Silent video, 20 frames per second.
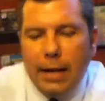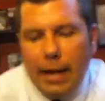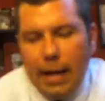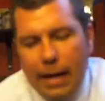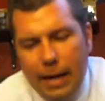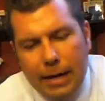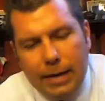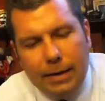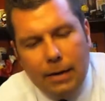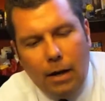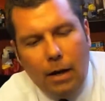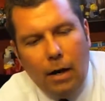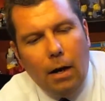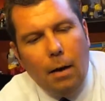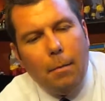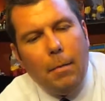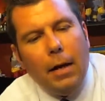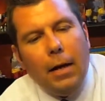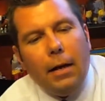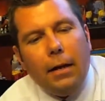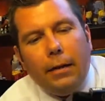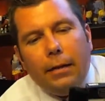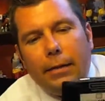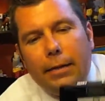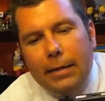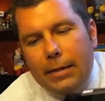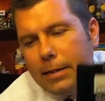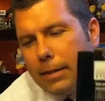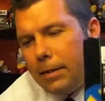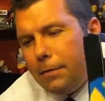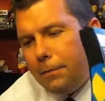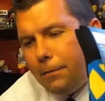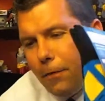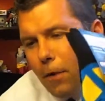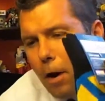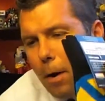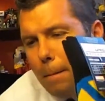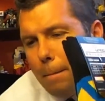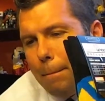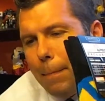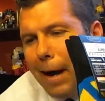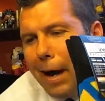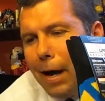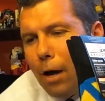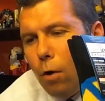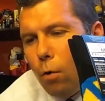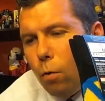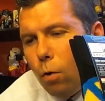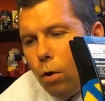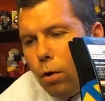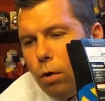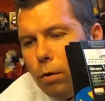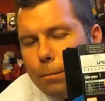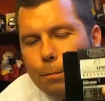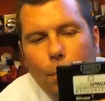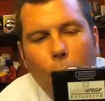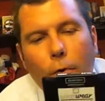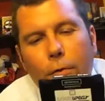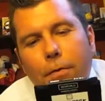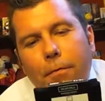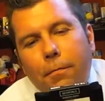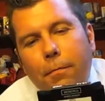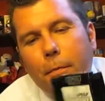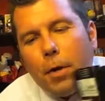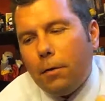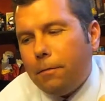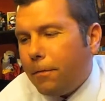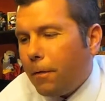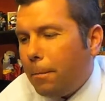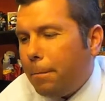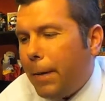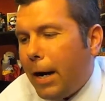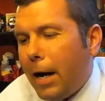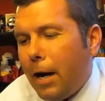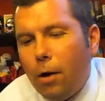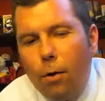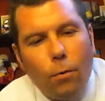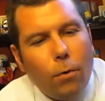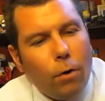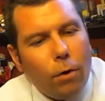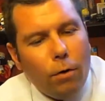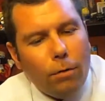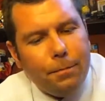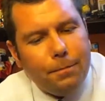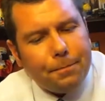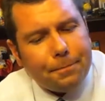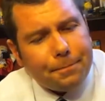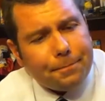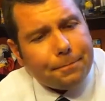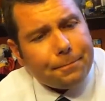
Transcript: And um, this is from BioWorld. Both of them are from BioWorld.